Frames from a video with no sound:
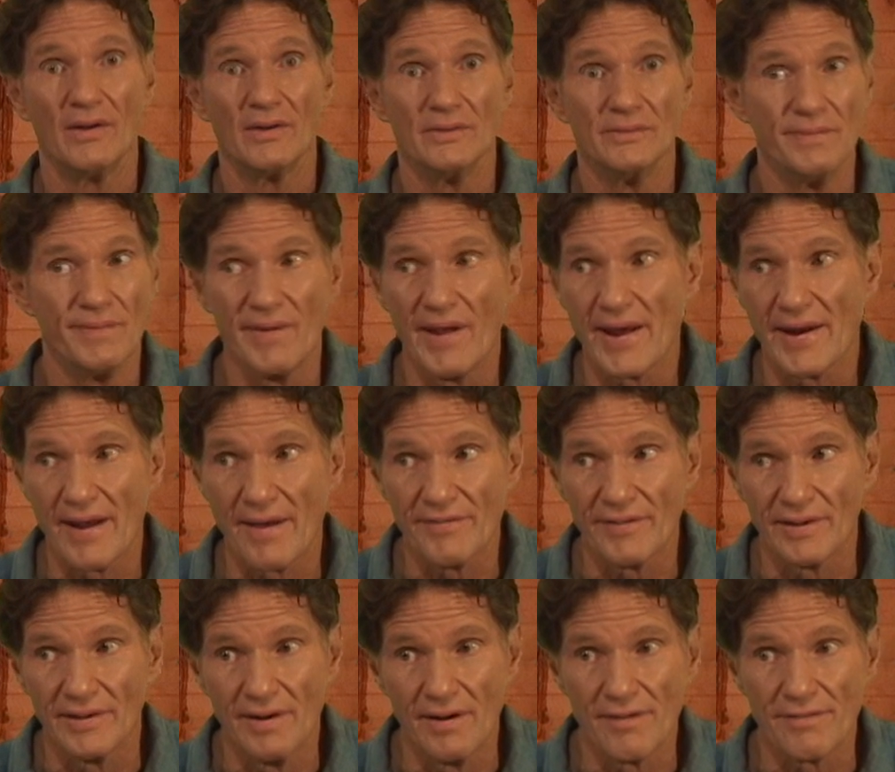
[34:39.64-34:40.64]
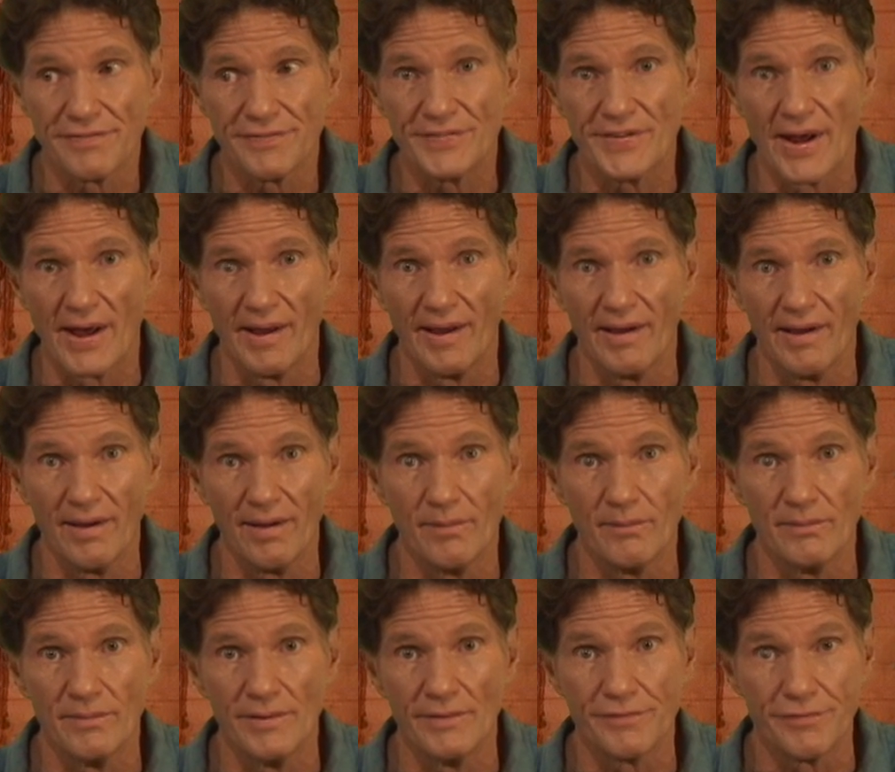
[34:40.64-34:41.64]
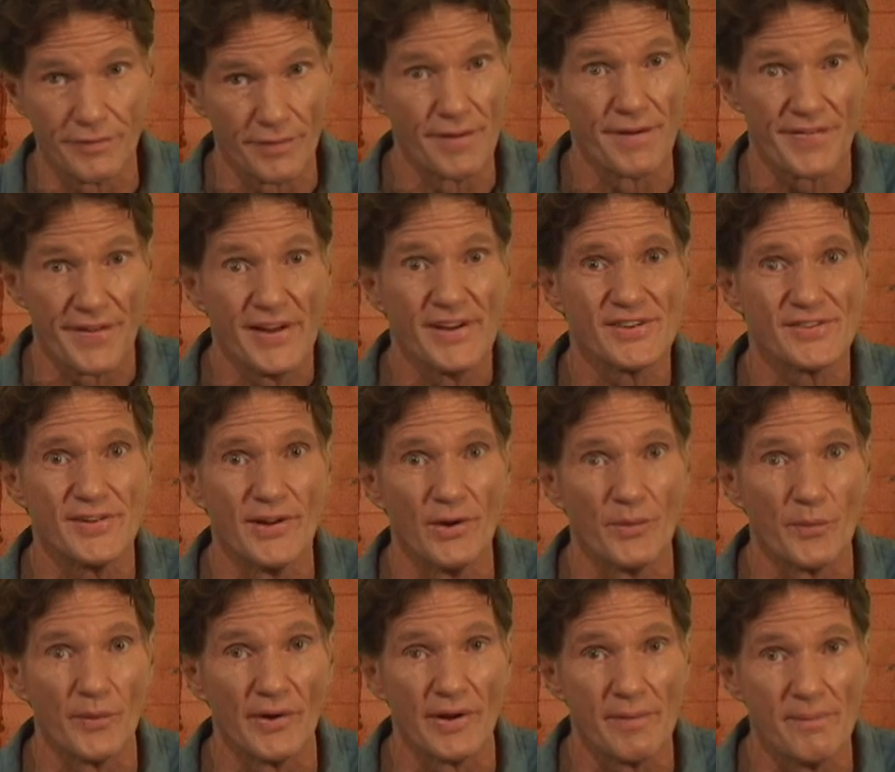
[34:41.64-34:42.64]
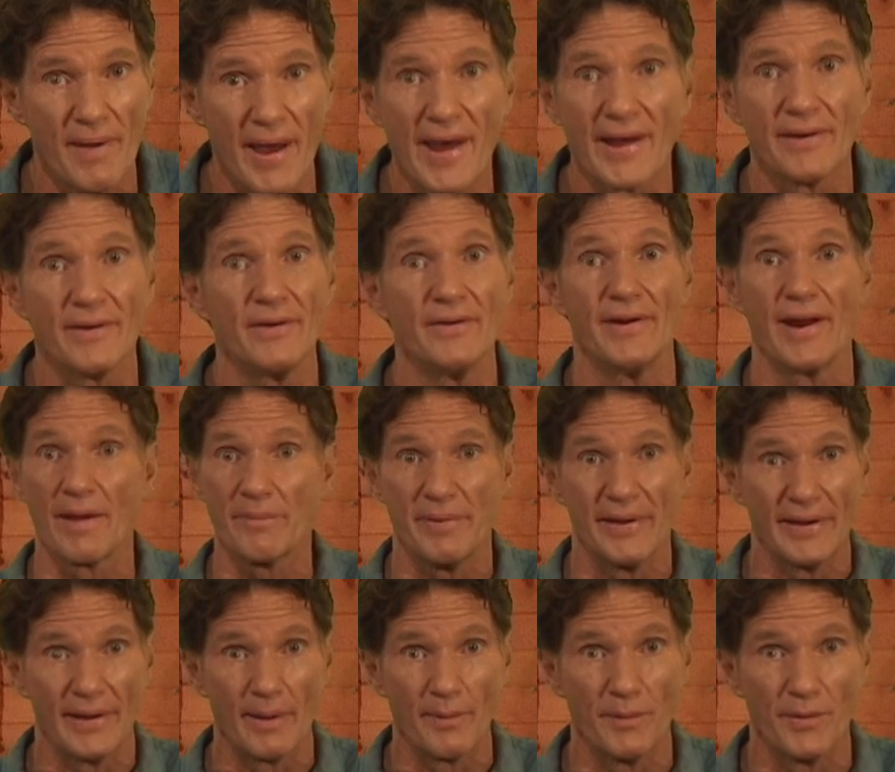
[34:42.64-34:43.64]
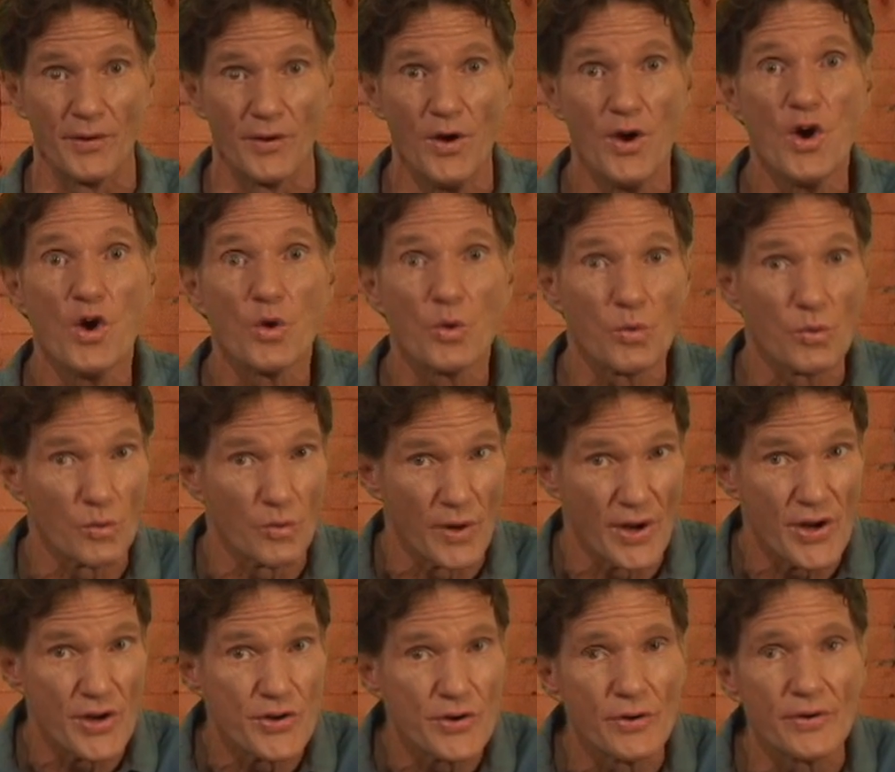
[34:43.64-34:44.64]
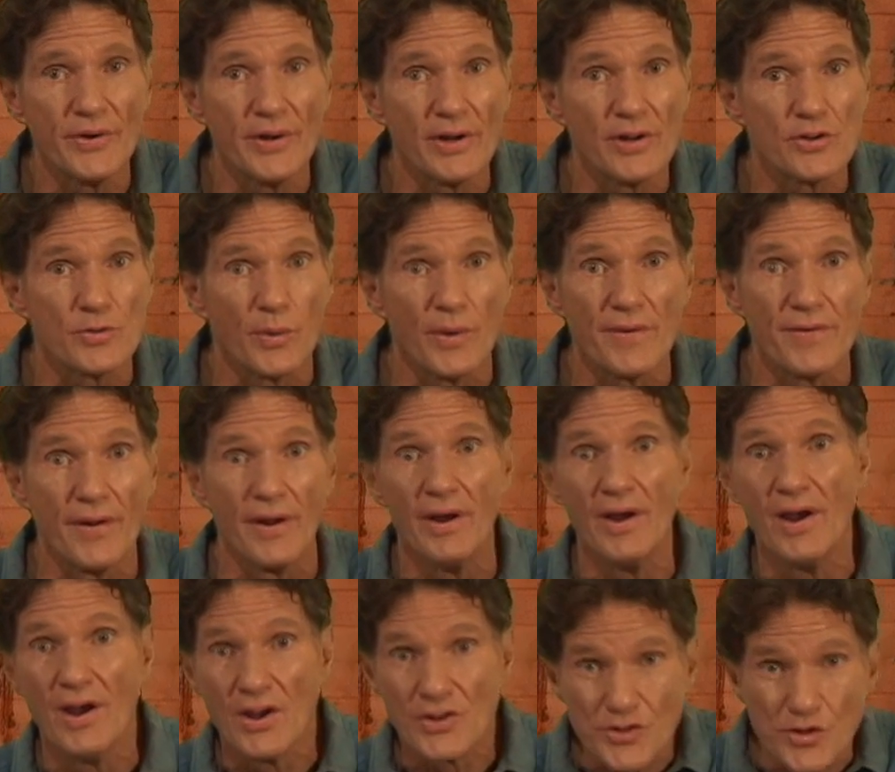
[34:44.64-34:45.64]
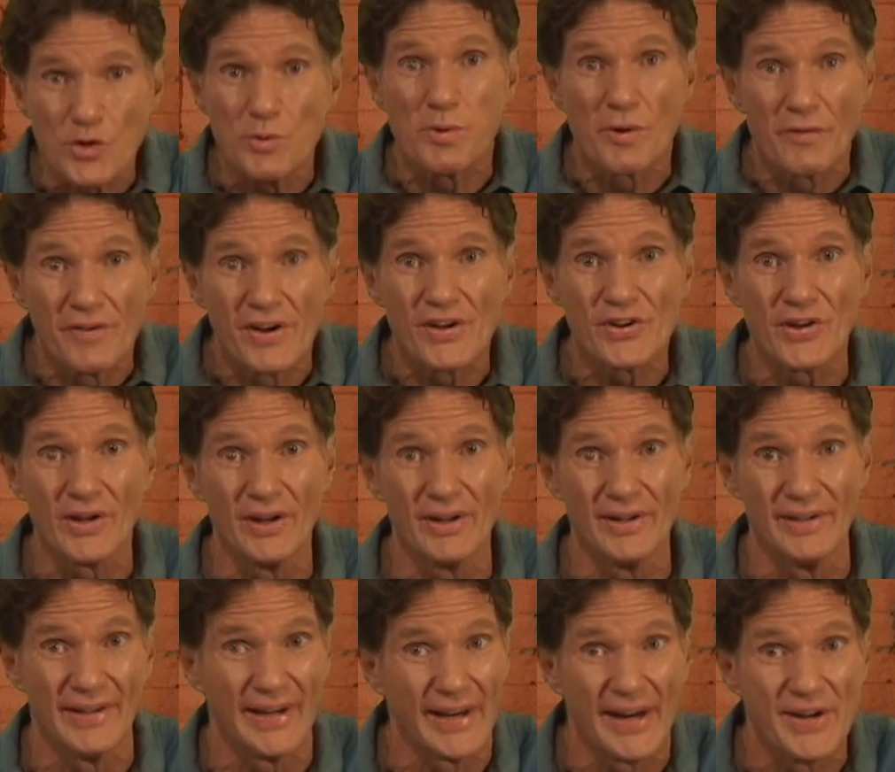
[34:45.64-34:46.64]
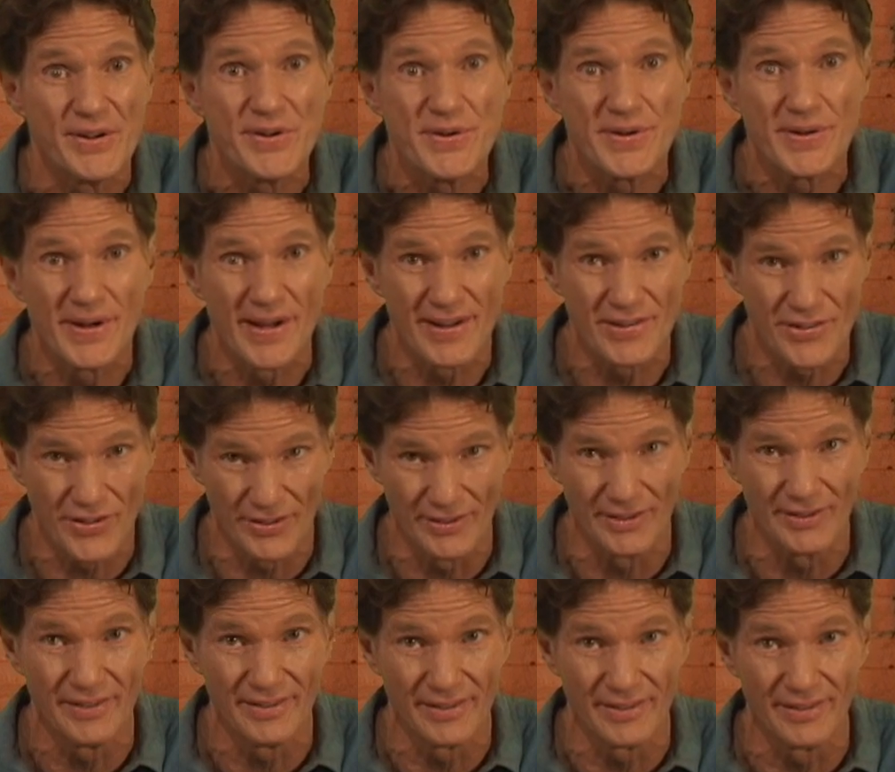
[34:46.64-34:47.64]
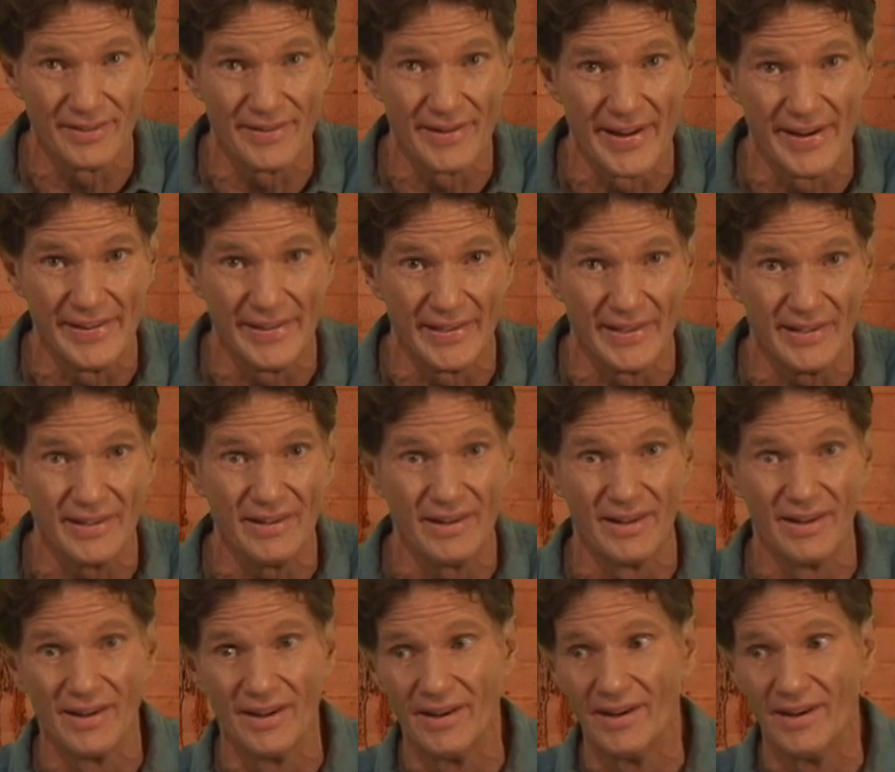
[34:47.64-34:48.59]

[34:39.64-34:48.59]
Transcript: Not having enough time for the things that really matter, not being able to raise your kids with the supervision and attention they need.